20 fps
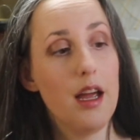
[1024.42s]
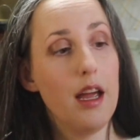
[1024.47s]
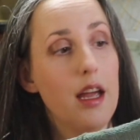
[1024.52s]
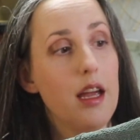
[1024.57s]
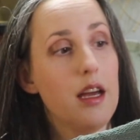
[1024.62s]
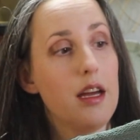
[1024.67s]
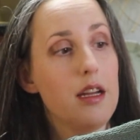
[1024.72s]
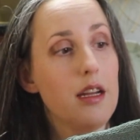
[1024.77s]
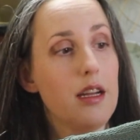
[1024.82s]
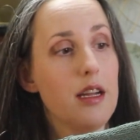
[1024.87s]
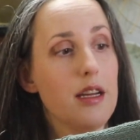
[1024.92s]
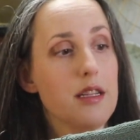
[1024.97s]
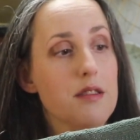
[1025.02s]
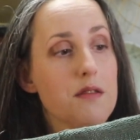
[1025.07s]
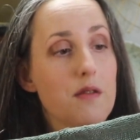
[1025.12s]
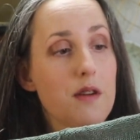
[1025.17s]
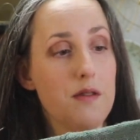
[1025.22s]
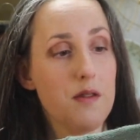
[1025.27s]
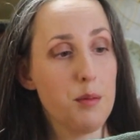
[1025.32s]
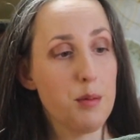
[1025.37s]
and it's
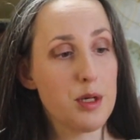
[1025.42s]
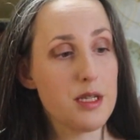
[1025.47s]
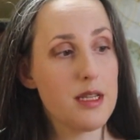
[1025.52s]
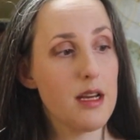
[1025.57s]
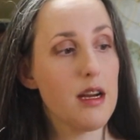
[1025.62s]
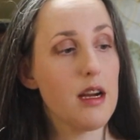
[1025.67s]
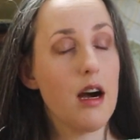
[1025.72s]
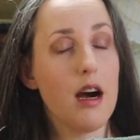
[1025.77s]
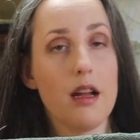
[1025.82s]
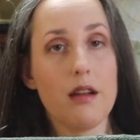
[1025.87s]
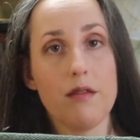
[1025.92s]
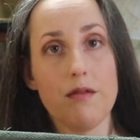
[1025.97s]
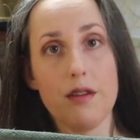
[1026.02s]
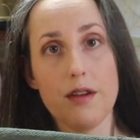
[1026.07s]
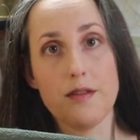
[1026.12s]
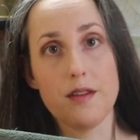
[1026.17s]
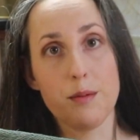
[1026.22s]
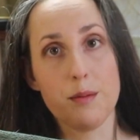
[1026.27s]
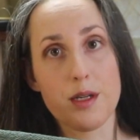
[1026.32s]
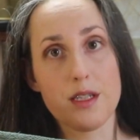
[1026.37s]
50% cotton,
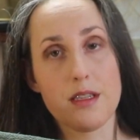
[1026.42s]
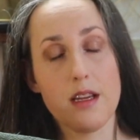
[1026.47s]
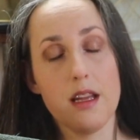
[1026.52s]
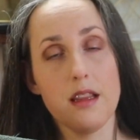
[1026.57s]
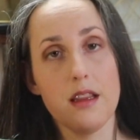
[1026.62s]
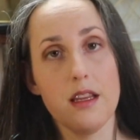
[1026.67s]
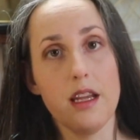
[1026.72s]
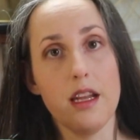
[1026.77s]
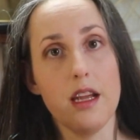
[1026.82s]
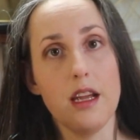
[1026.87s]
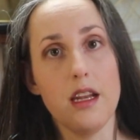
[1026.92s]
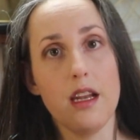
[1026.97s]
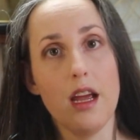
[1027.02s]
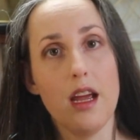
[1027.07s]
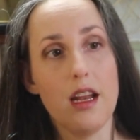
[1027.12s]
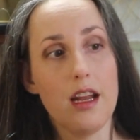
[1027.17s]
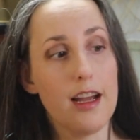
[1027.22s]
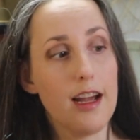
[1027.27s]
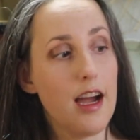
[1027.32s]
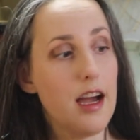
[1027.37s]
50% linen,
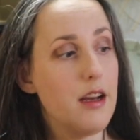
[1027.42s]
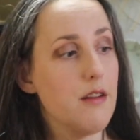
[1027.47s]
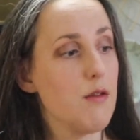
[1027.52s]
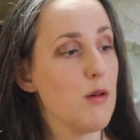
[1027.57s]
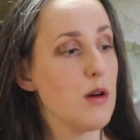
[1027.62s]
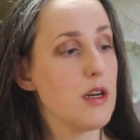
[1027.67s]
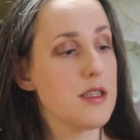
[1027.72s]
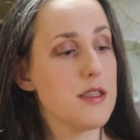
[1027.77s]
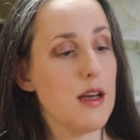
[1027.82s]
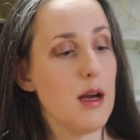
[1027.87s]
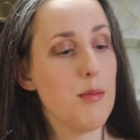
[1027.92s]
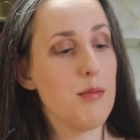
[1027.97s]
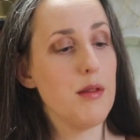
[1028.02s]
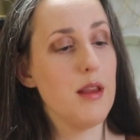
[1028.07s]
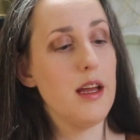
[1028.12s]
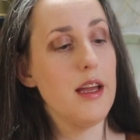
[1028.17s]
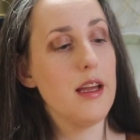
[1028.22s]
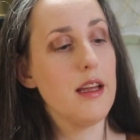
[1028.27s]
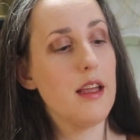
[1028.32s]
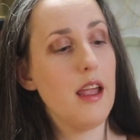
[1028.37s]
and it kind of works up
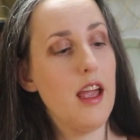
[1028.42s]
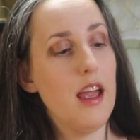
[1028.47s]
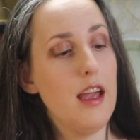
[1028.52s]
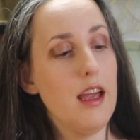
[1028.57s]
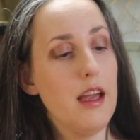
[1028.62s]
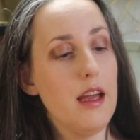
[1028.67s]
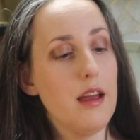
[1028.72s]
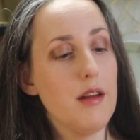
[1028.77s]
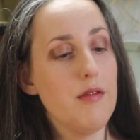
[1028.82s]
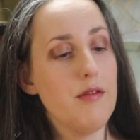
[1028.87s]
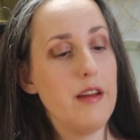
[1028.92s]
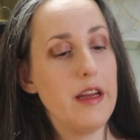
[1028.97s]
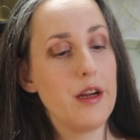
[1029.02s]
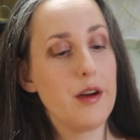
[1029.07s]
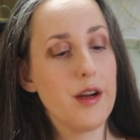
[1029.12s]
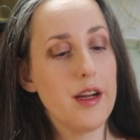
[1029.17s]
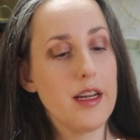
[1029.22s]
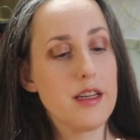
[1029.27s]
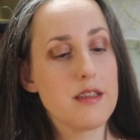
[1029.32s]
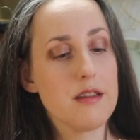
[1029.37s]
like a
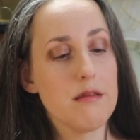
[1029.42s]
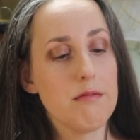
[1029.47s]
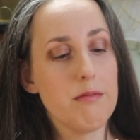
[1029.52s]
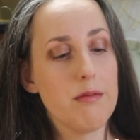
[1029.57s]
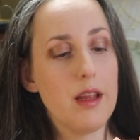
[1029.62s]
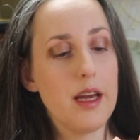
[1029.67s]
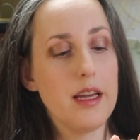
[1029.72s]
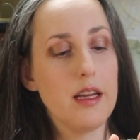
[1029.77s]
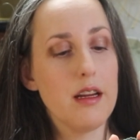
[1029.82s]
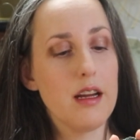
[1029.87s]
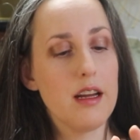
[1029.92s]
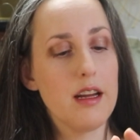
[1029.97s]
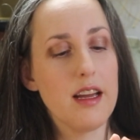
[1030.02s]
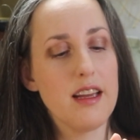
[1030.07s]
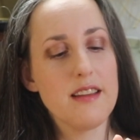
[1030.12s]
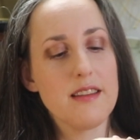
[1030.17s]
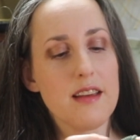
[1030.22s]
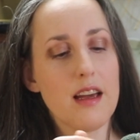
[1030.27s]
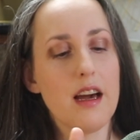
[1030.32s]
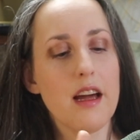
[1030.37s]
fingering to light, I
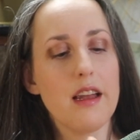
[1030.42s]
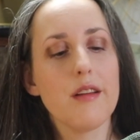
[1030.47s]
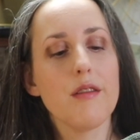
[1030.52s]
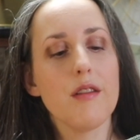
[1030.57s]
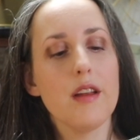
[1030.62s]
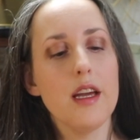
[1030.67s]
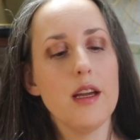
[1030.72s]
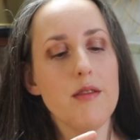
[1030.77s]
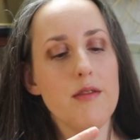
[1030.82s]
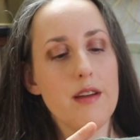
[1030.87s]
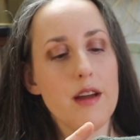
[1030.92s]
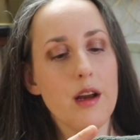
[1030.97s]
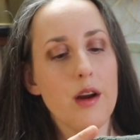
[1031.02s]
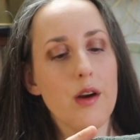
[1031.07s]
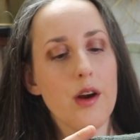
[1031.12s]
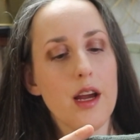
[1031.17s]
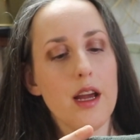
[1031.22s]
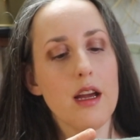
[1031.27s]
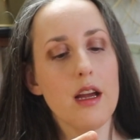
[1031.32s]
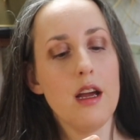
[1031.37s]
guess kind of light
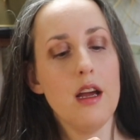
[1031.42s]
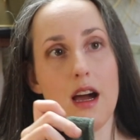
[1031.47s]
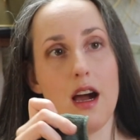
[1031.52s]
fingering.